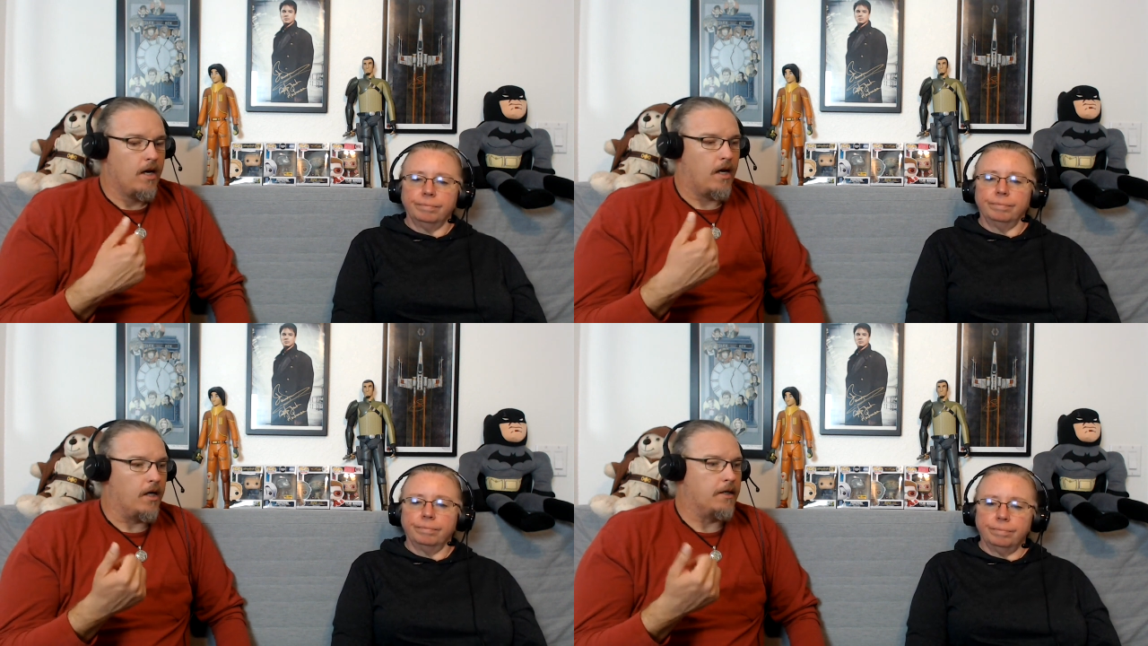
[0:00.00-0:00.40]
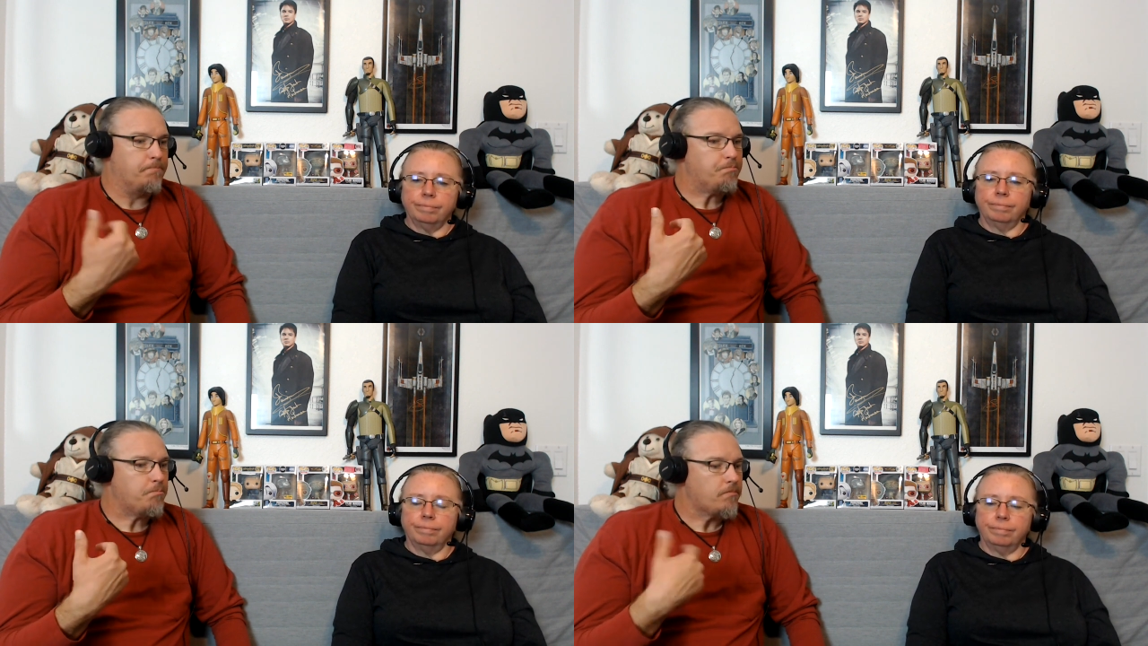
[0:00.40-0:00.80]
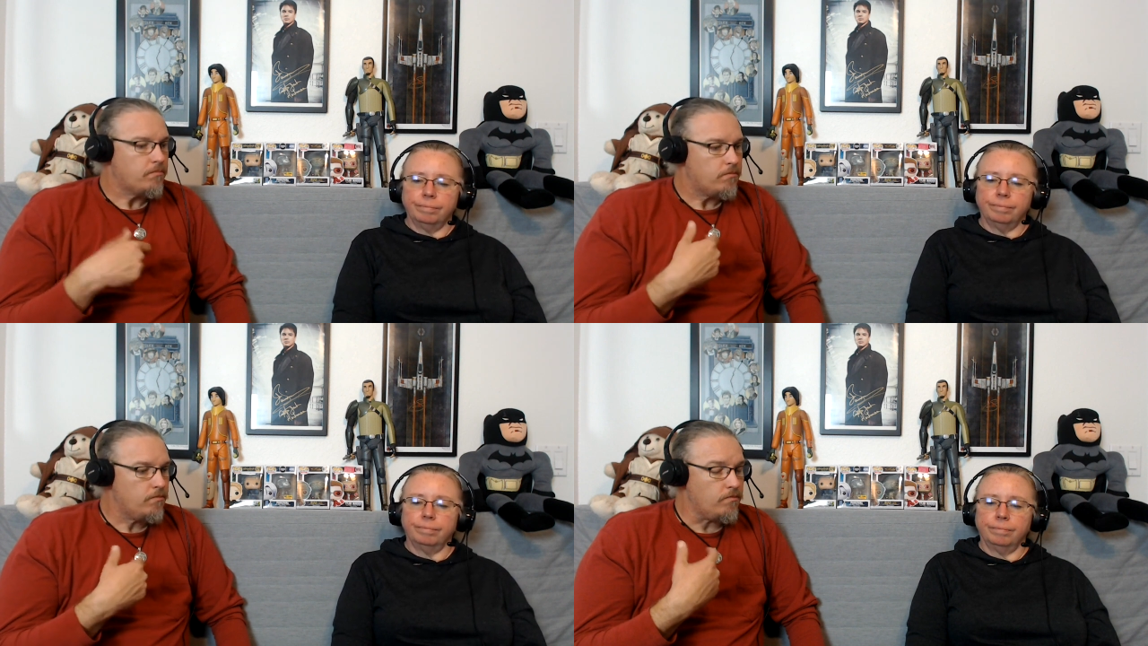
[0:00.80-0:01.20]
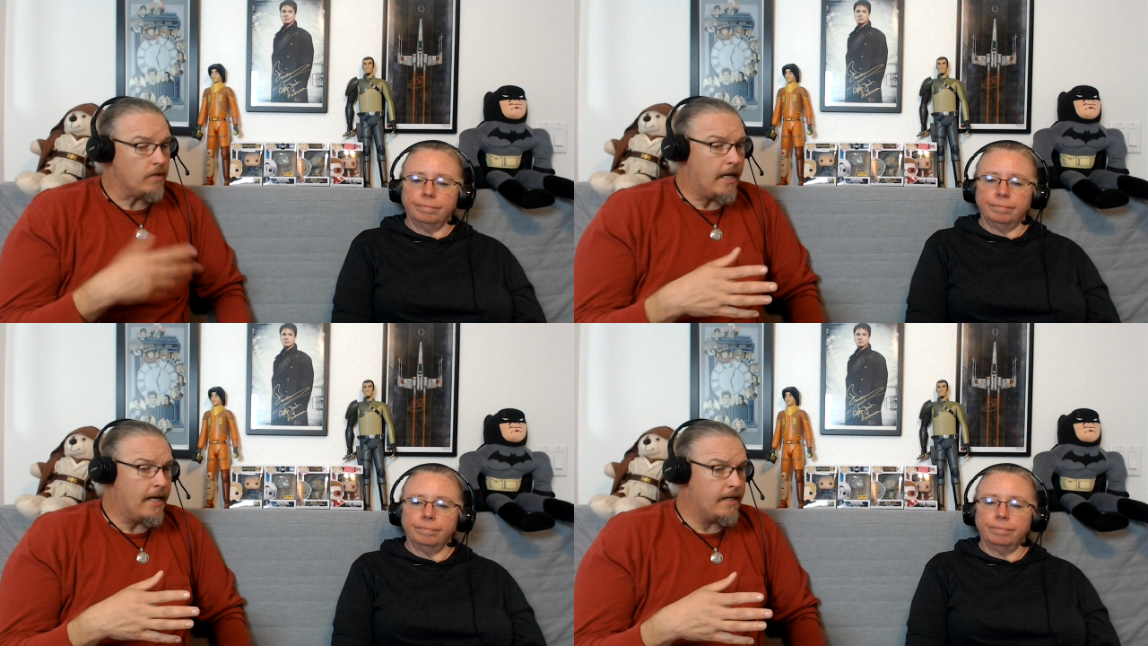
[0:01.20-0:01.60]
Speaker 1: Um,
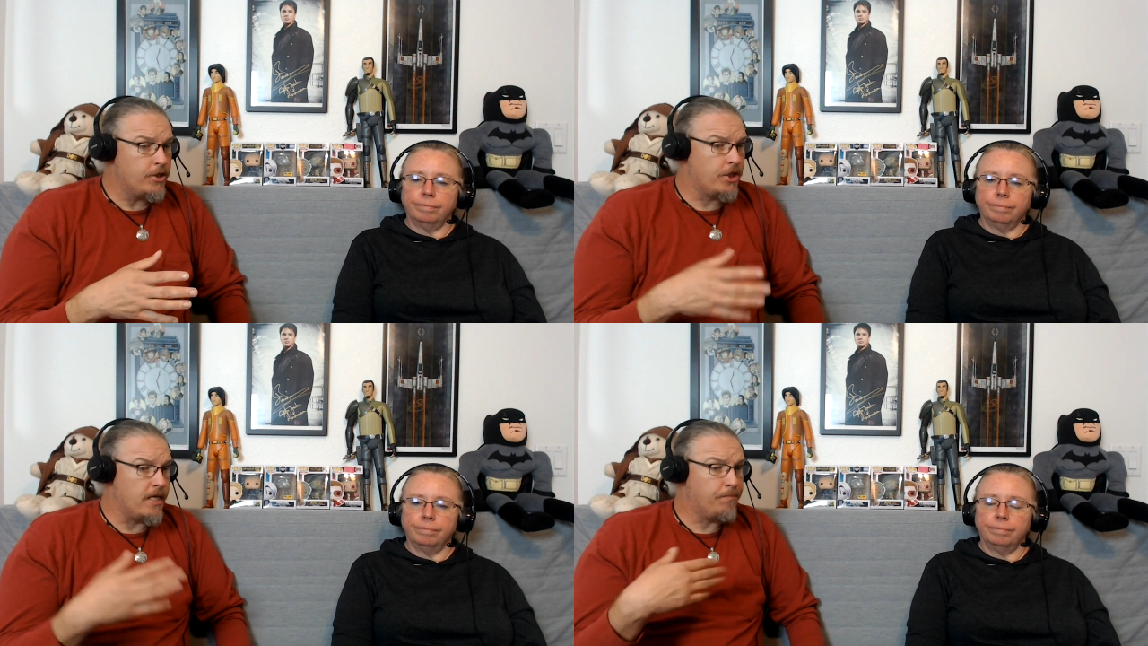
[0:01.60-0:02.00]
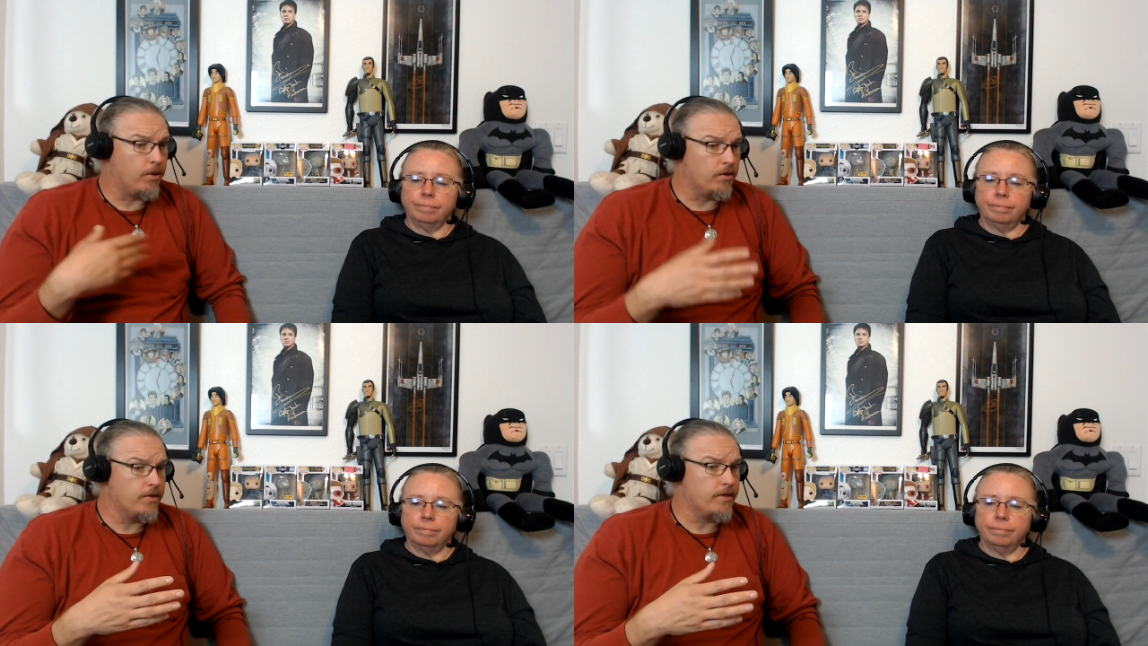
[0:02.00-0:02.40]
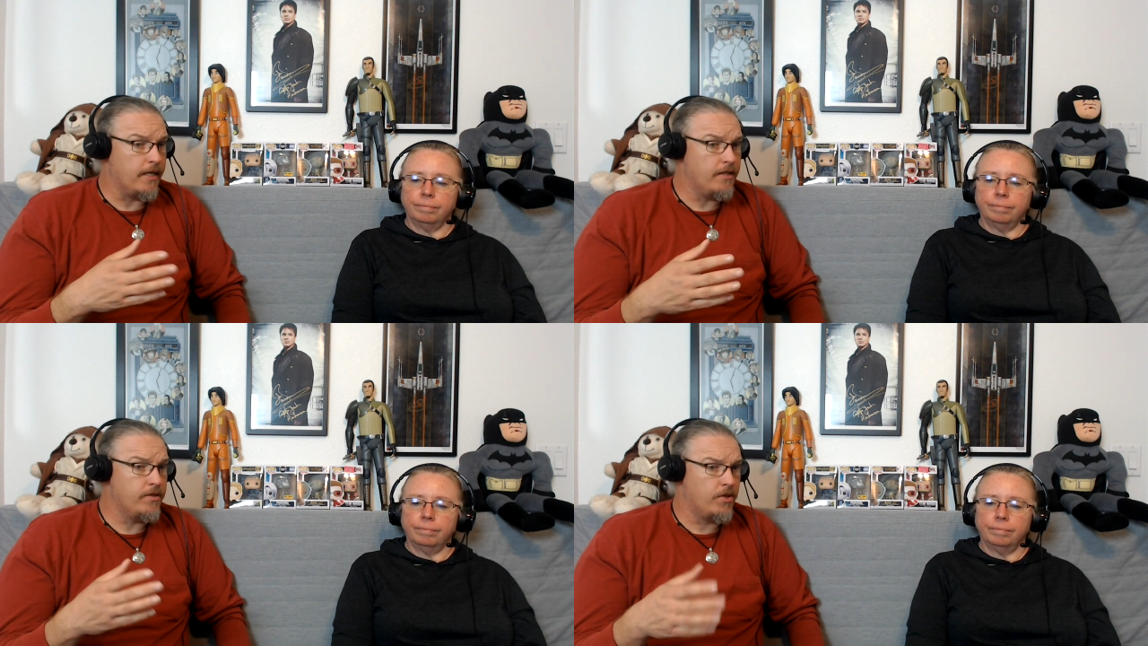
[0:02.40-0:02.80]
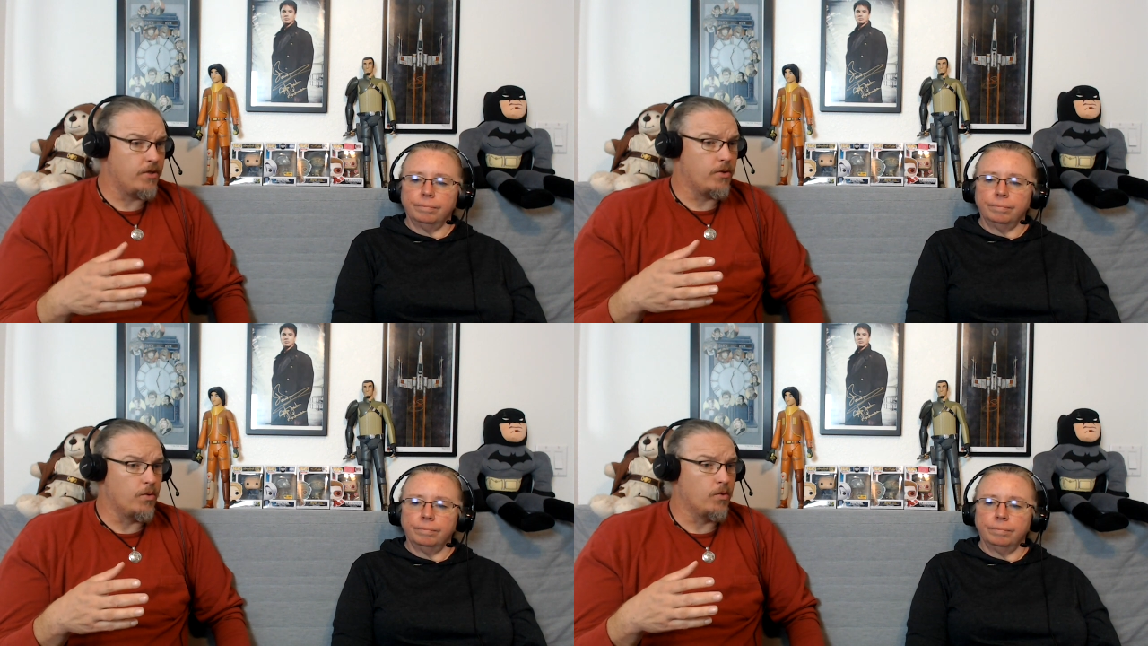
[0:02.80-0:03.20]
and she pulls
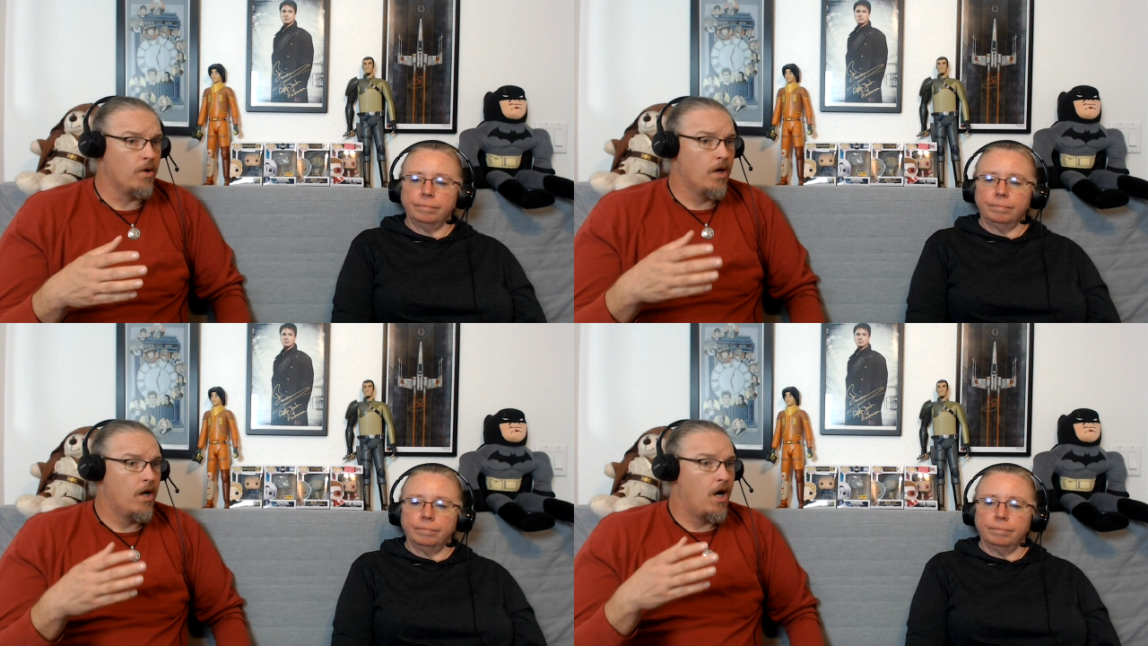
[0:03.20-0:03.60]
into